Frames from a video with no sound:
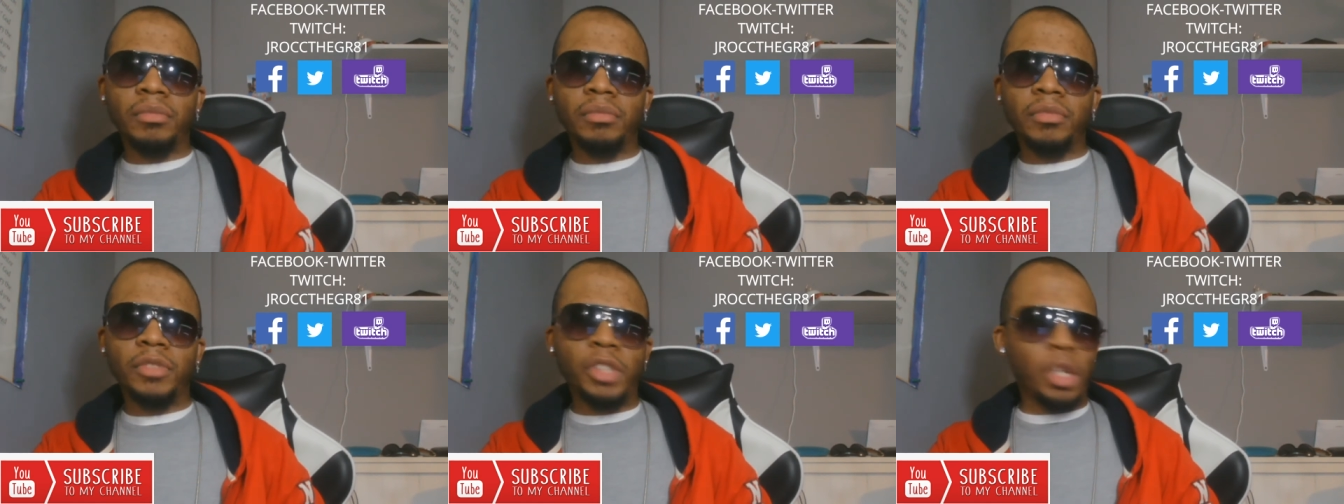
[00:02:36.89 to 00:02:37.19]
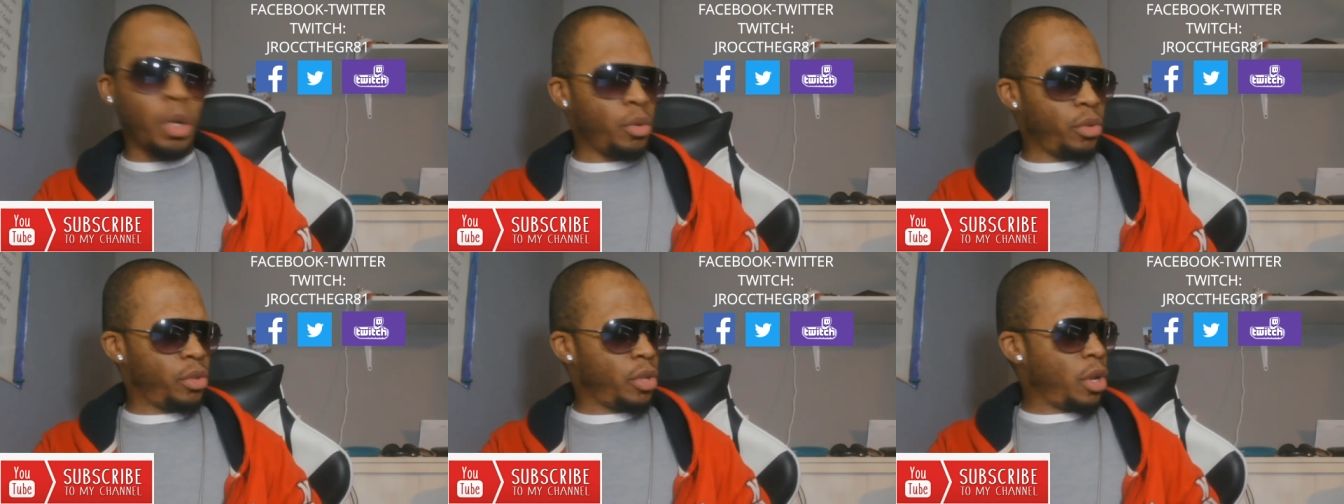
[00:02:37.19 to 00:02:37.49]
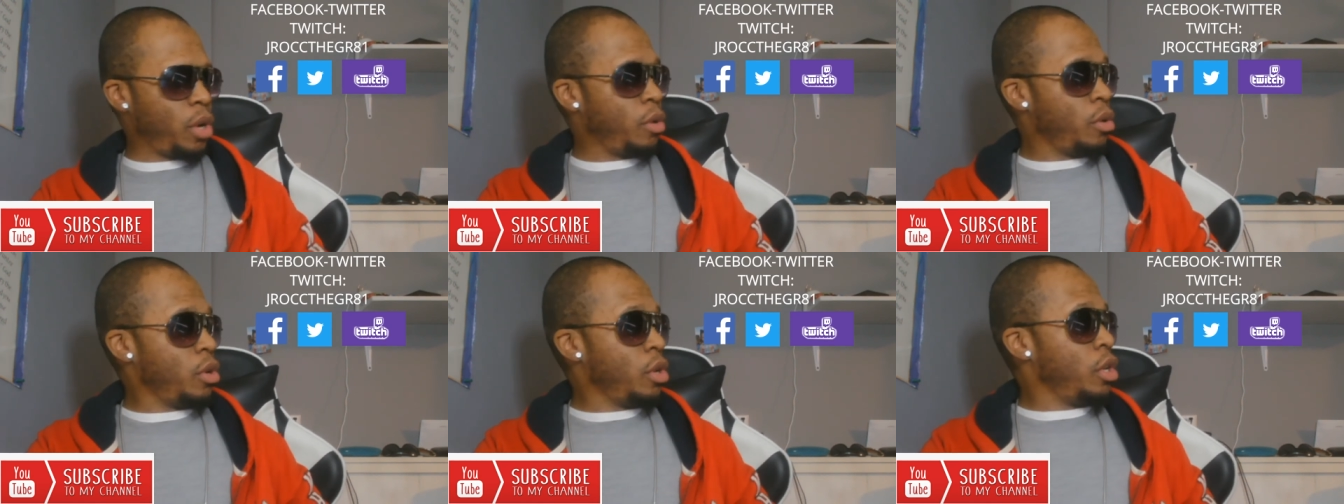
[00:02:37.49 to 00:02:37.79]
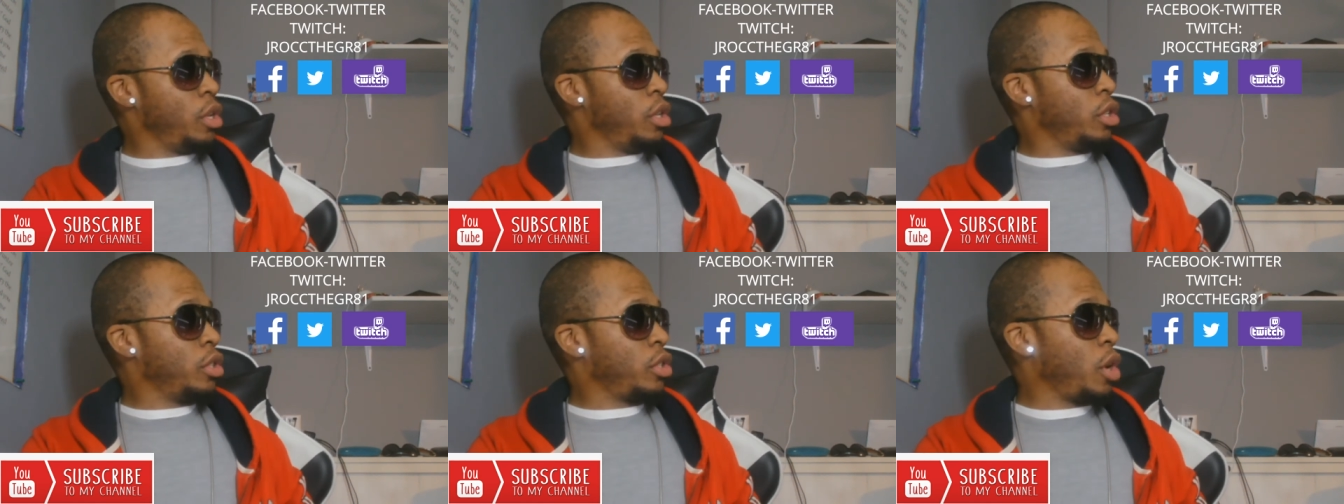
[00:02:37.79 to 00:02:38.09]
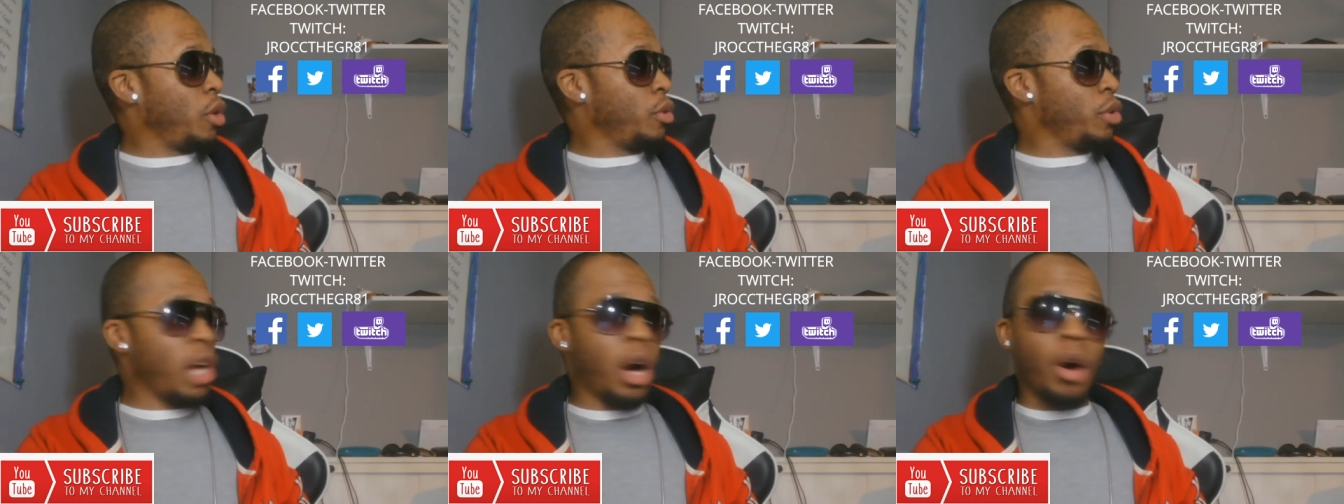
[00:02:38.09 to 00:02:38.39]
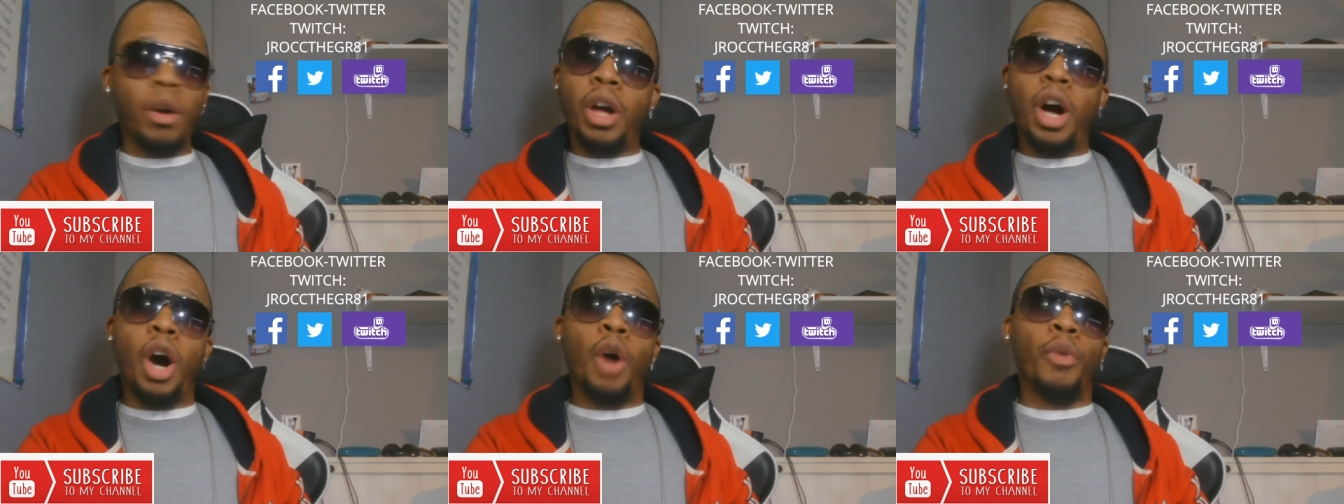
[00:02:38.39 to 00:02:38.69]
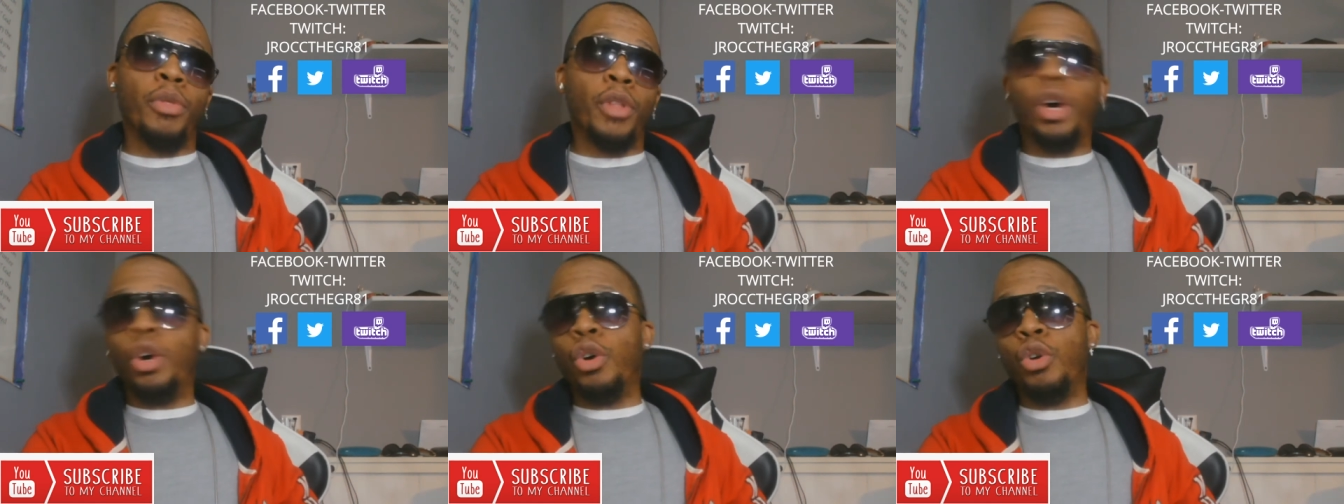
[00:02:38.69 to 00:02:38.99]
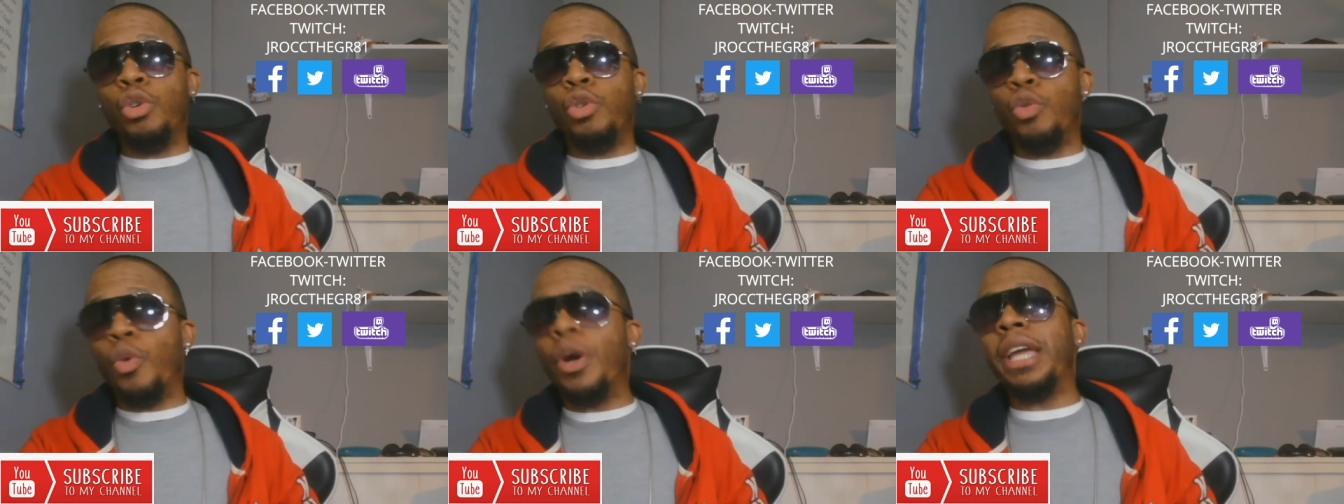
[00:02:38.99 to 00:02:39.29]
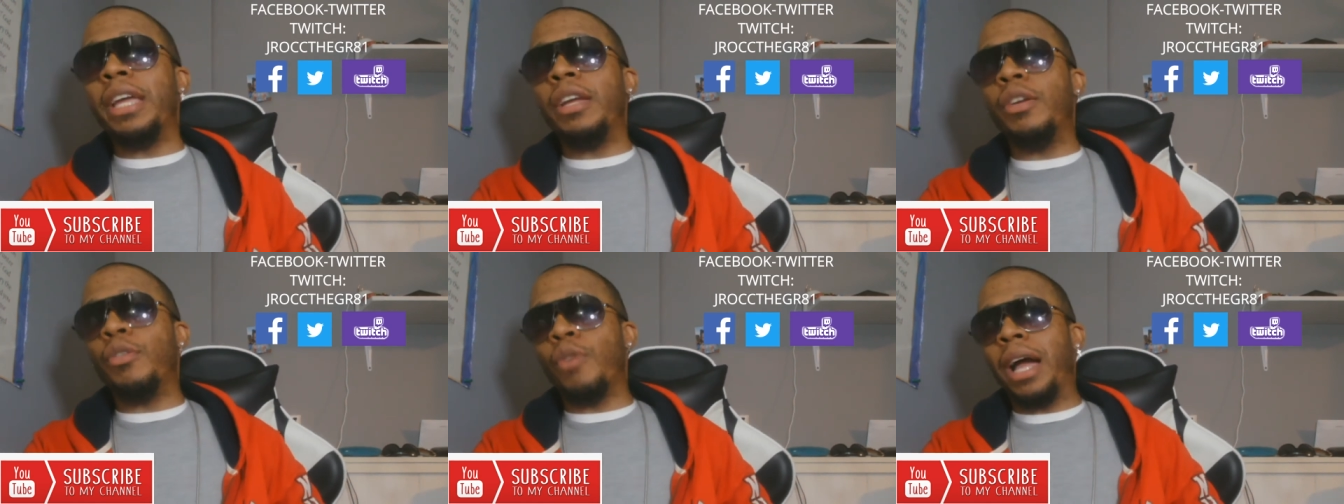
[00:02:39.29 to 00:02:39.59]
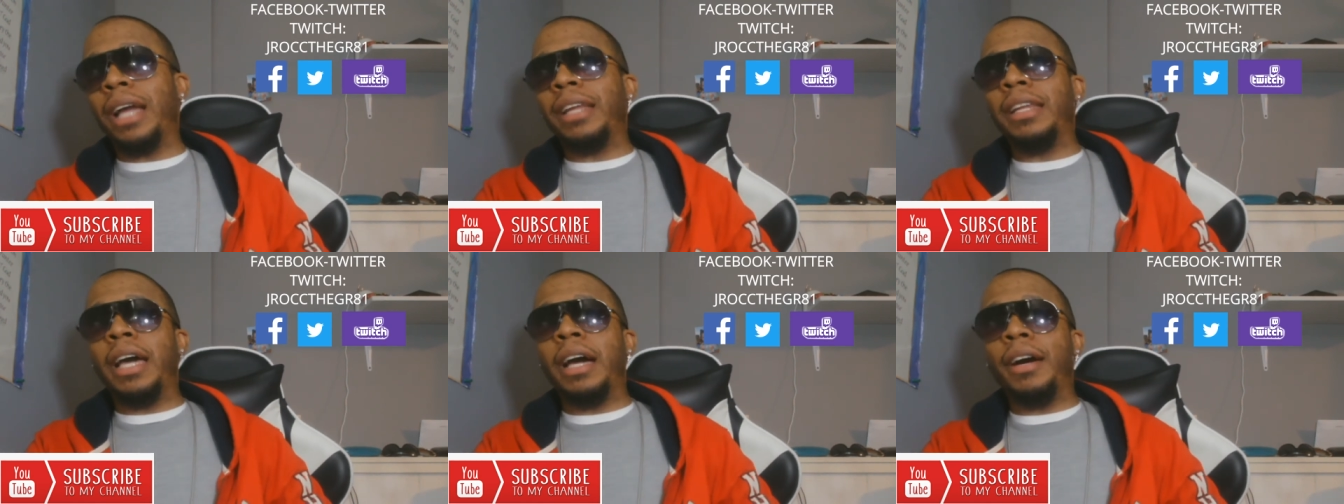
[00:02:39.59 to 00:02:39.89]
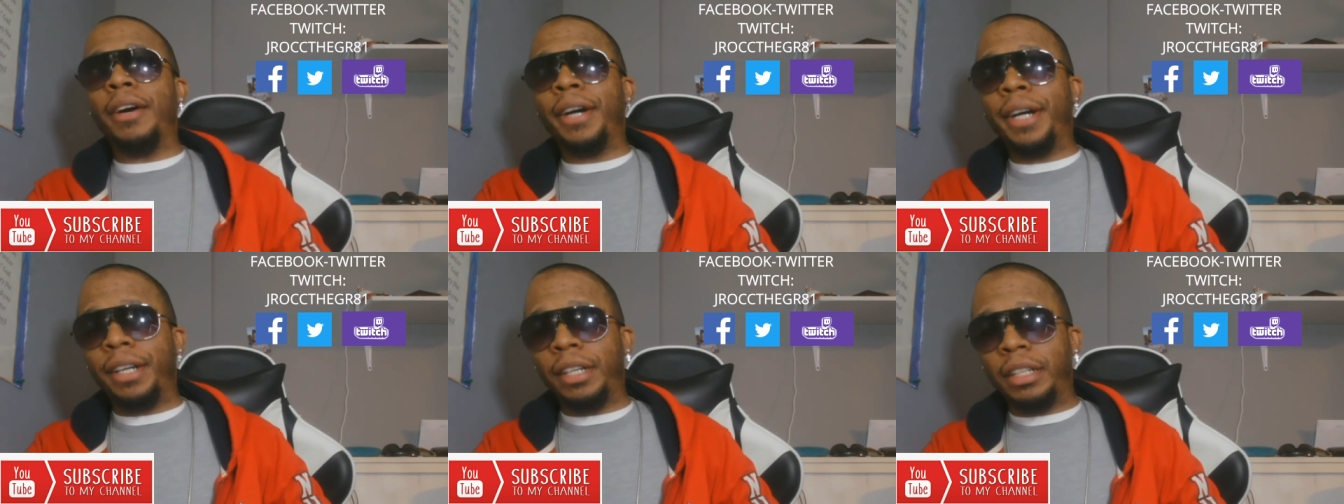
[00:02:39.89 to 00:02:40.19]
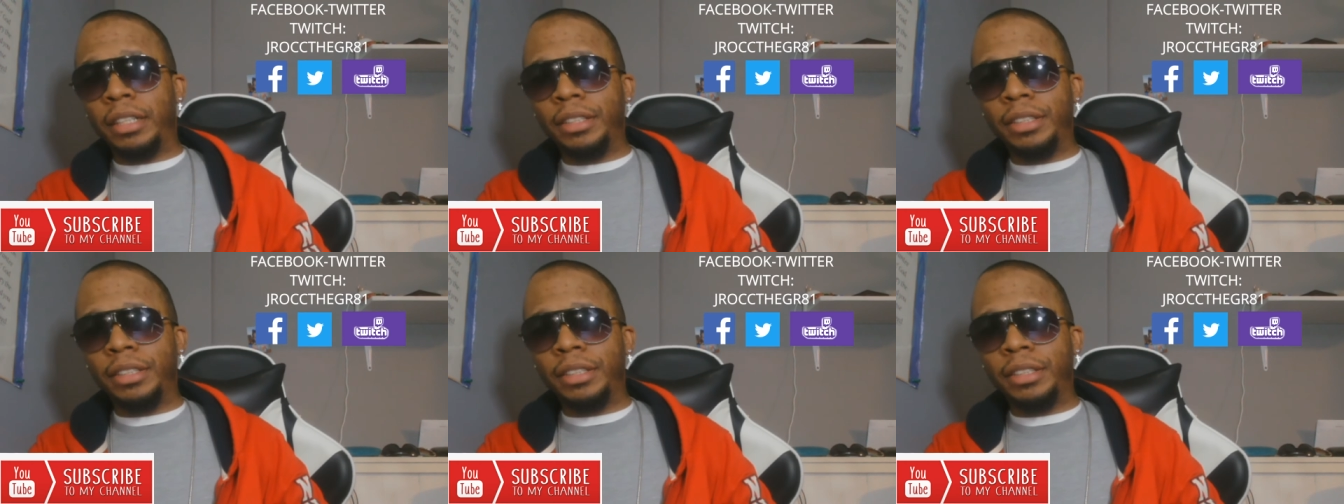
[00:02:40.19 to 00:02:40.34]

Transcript: So so so Yoda on the ooh wee right now, huh?